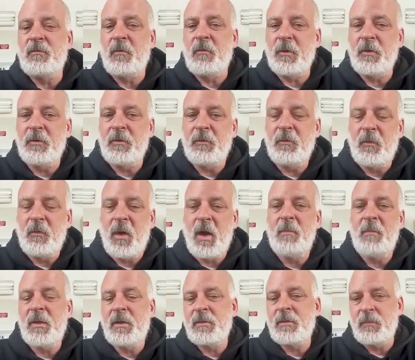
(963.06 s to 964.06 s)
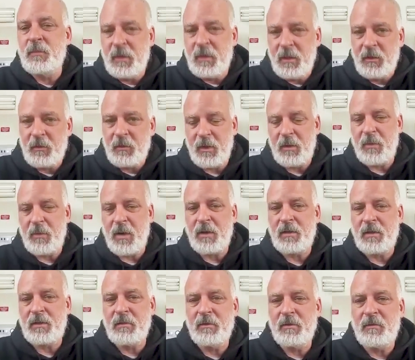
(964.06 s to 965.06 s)
for you. Why? Because we can create
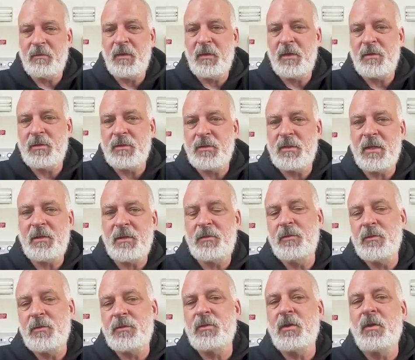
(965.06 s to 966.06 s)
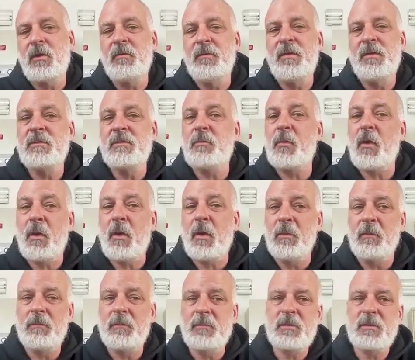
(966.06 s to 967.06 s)
bacteriophages that do solve these
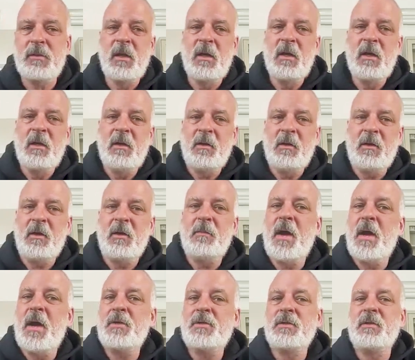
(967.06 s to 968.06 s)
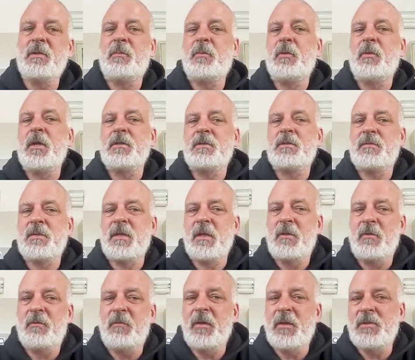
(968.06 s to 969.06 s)
problems. You can imagine the press if
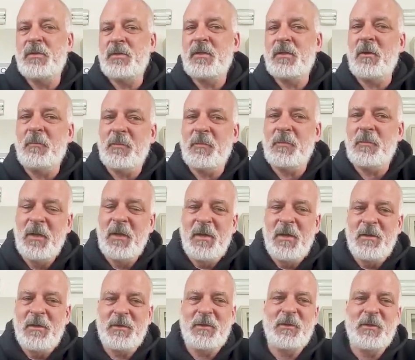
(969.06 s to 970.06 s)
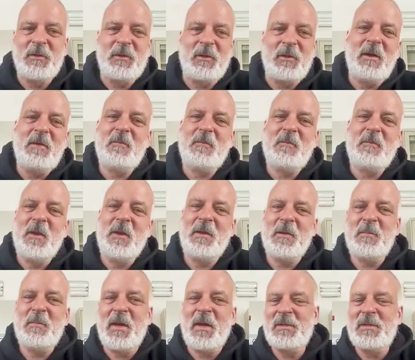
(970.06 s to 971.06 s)
cytophages helped to cure a life
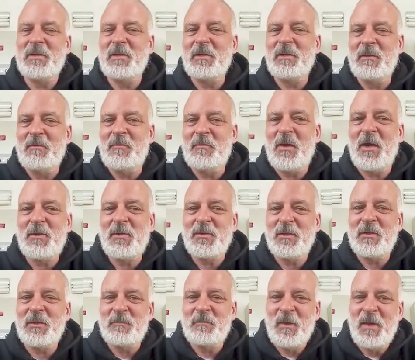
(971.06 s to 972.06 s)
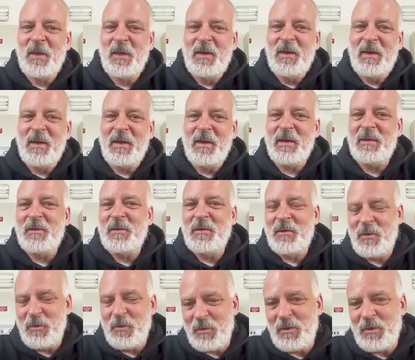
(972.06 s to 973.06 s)
threatening bacterial infection. Again,
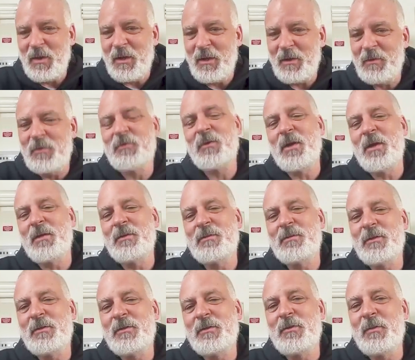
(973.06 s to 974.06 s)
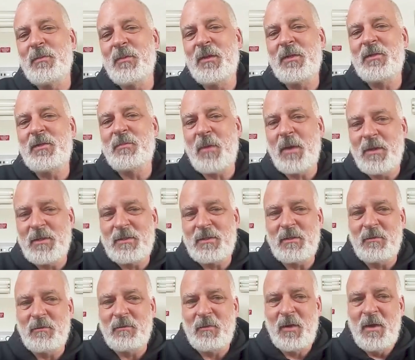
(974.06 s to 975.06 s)
human health trials are extremely
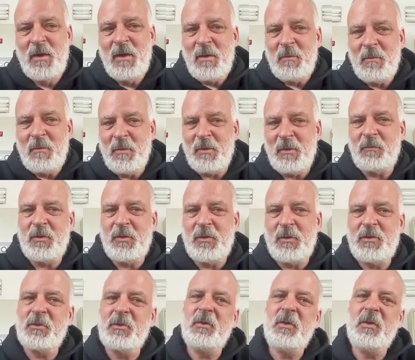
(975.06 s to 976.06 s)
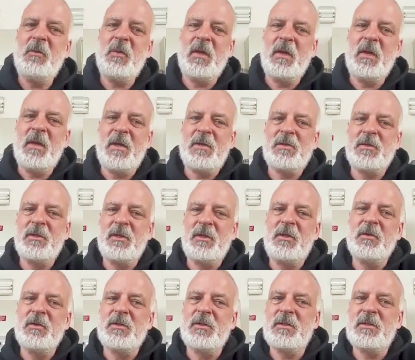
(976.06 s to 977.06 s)
expensive, but if we show that we can actually
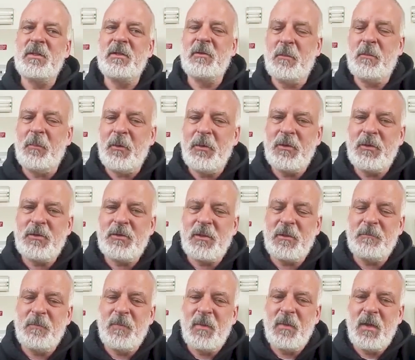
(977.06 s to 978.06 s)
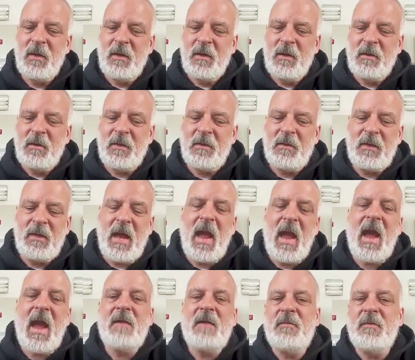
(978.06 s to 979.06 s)
cure a single person, then the
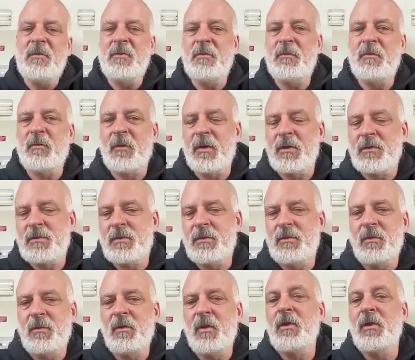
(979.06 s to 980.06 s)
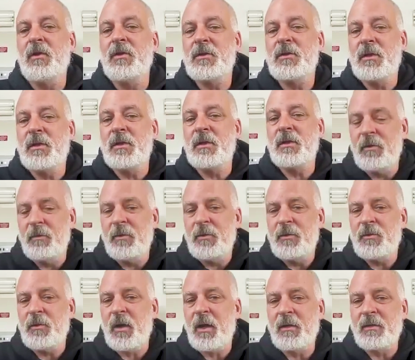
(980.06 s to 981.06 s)
avenue for us to do large scale
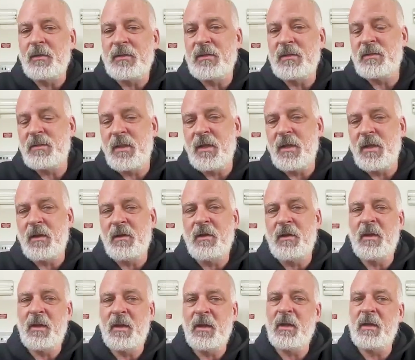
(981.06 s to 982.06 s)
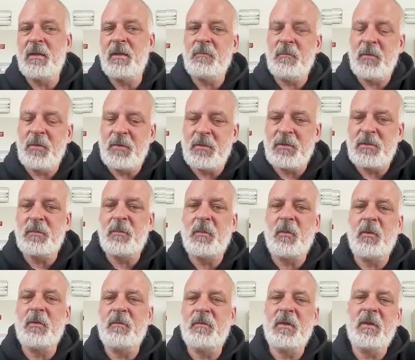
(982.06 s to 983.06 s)
human trials is there. And again, with the
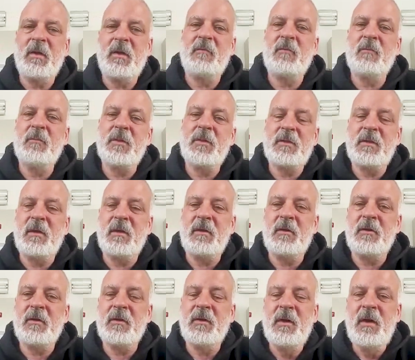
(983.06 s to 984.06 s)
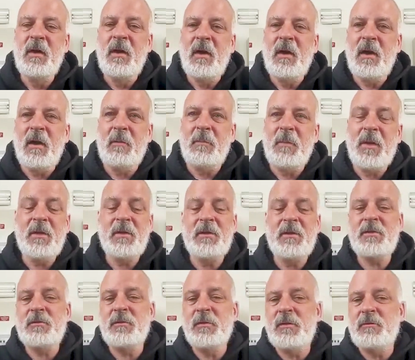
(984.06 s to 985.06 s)
support of the government and other um,
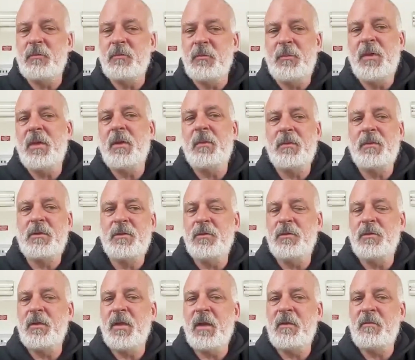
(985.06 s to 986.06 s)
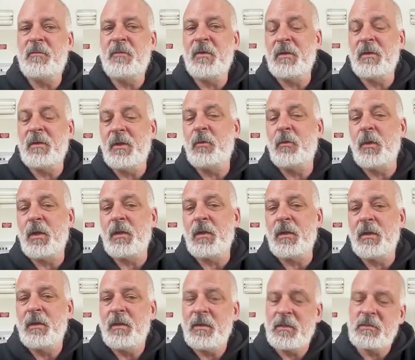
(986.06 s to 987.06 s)
industries, we'll be able to do that fairly
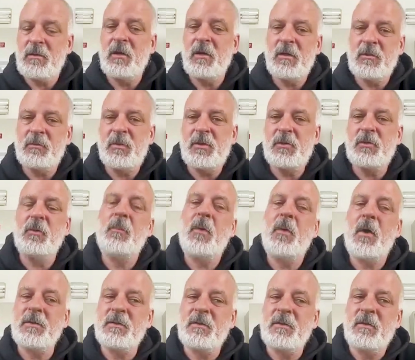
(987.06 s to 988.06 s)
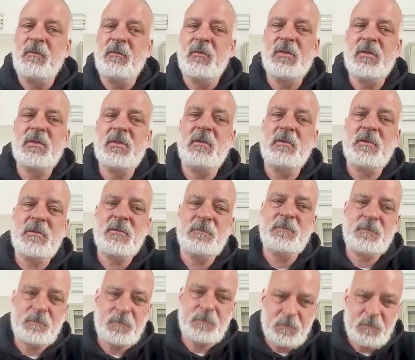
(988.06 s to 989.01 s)
quickly as long as we show positive results.